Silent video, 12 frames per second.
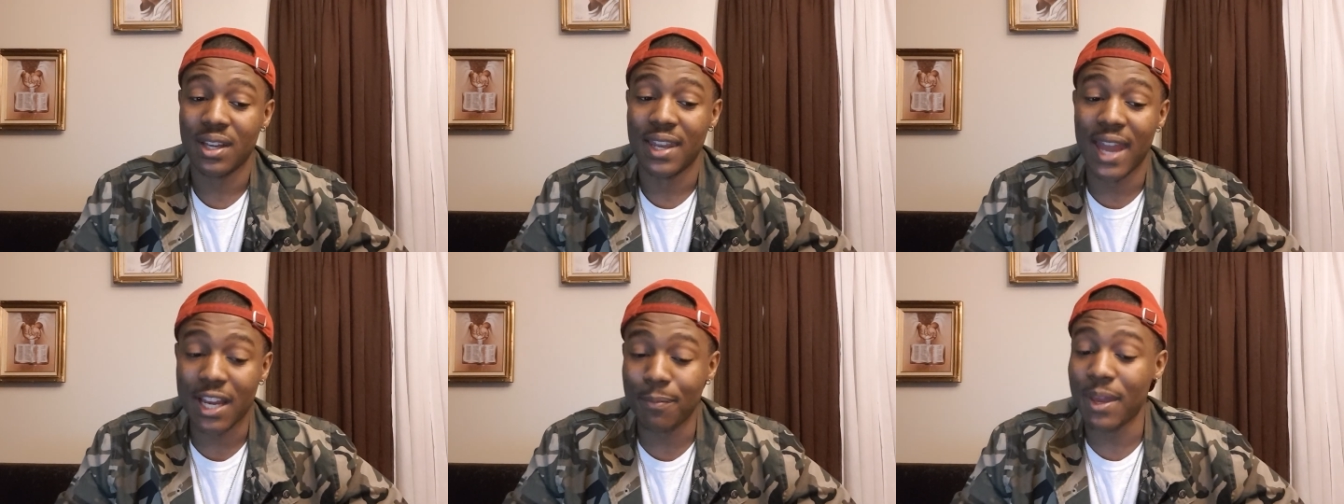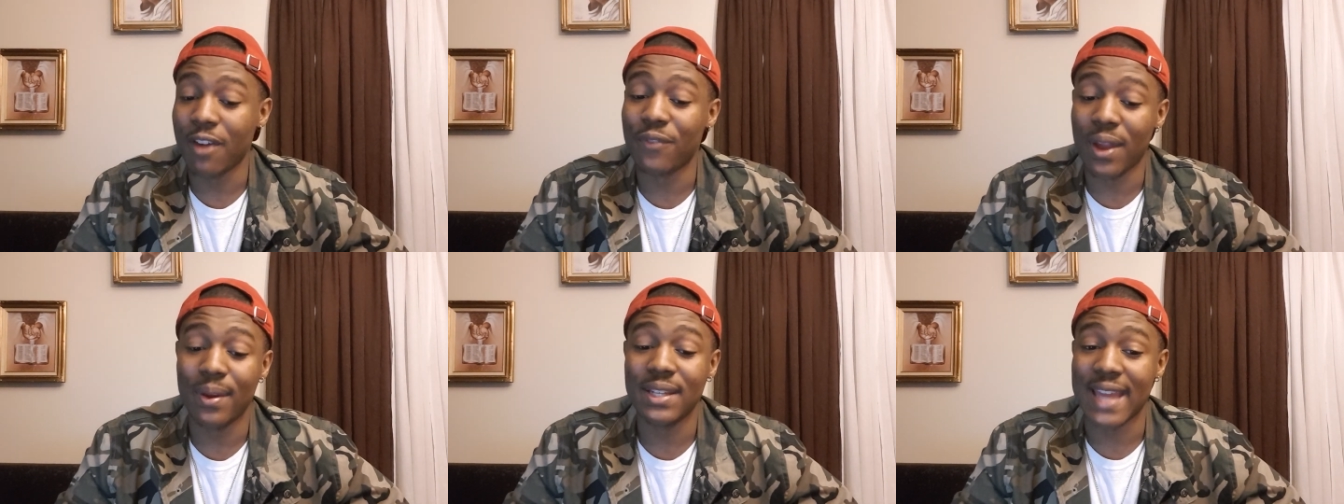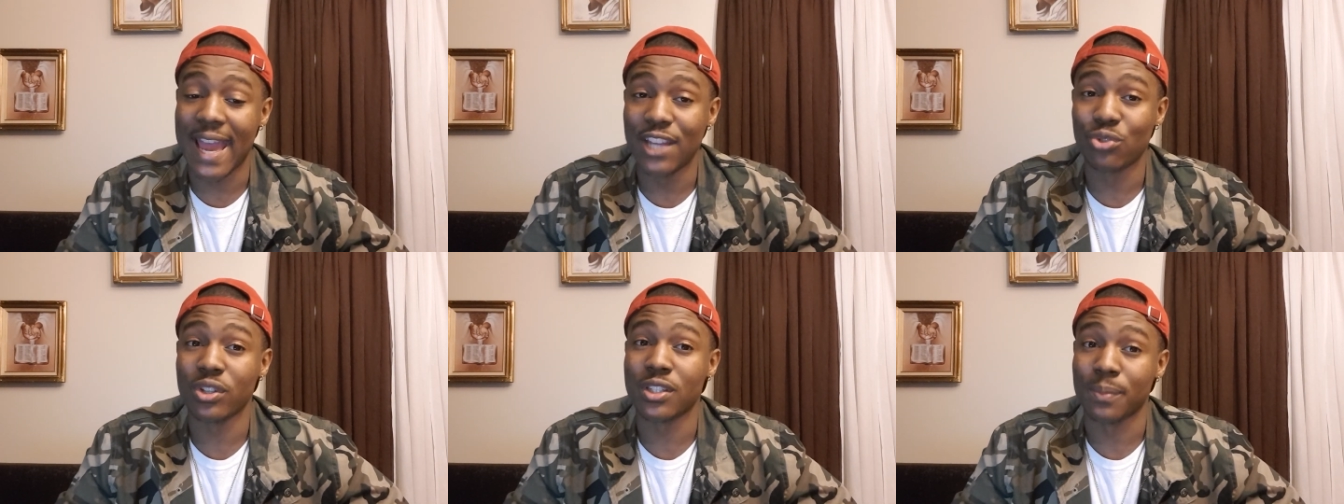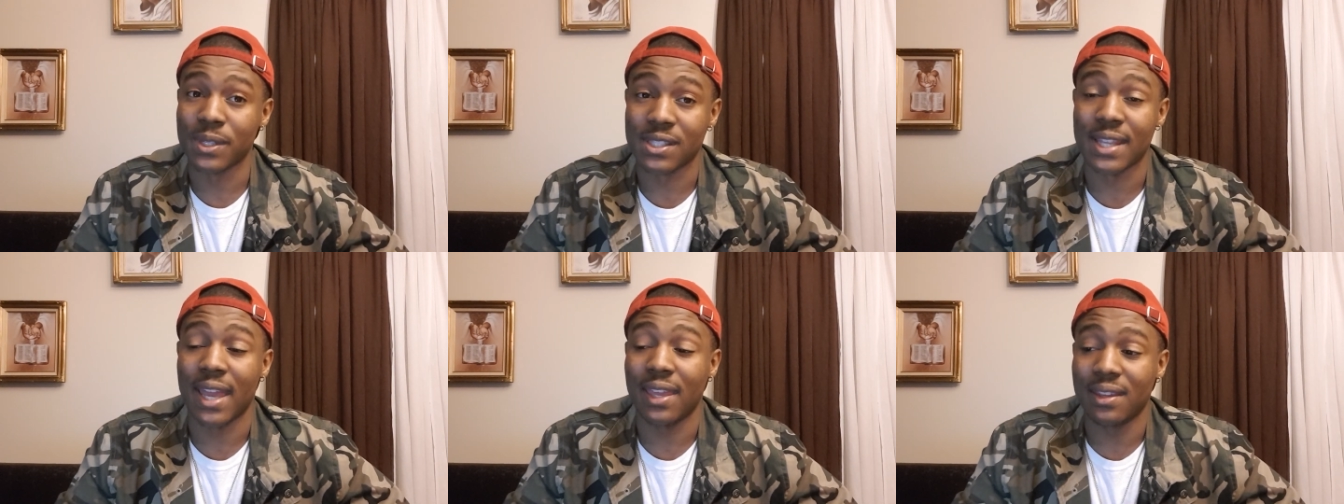And that could be a very dangerous
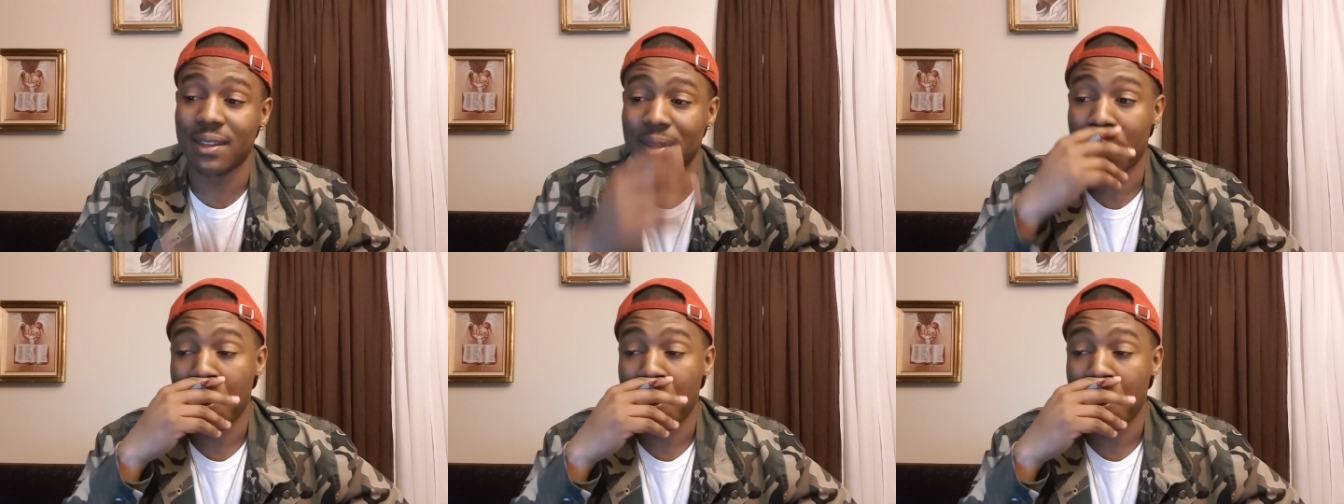mistake.